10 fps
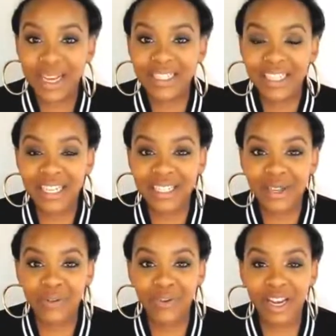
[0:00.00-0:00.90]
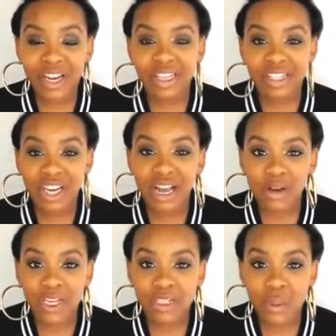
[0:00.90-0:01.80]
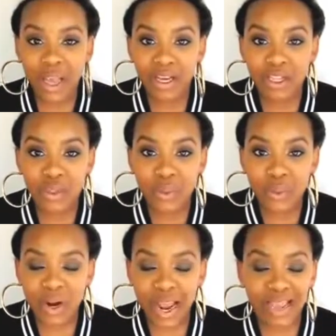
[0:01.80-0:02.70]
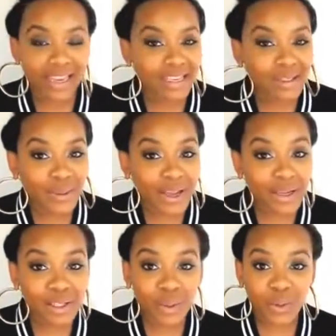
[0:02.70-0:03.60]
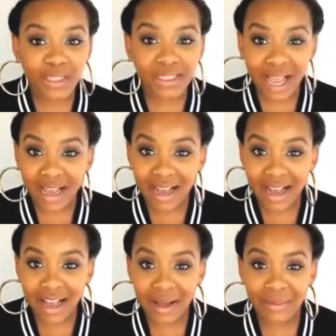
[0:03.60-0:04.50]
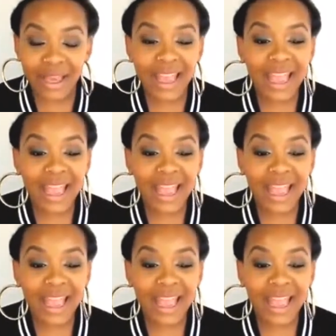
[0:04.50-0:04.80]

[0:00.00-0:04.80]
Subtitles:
watching. Don't forget, check out Entwine Couture at entwinecouture.com.